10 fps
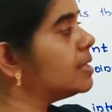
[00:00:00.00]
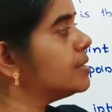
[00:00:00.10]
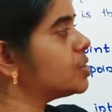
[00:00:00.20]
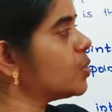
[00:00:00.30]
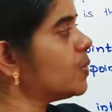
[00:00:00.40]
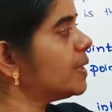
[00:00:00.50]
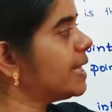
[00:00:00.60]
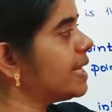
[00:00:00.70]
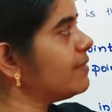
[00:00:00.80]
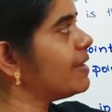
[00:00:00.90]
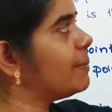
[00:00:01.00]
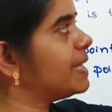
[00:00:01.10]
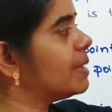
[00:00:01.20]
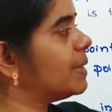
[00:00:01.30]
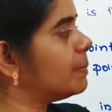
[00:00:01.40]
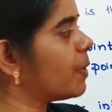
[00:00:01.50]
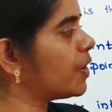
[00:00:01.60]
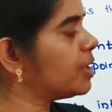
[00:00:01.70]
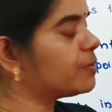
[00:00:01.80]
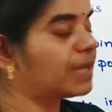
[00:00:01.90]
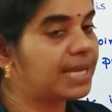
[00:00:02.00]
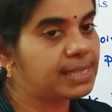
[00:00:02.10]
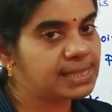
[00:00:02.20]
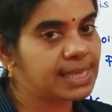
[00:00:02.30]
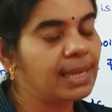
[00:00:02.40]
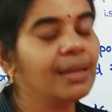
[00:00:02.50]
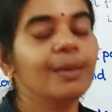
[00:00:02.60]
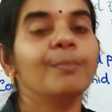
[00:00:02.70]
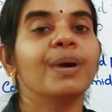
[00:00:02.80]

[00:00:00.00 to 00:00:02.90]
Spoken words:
So D will be the midpoint of AC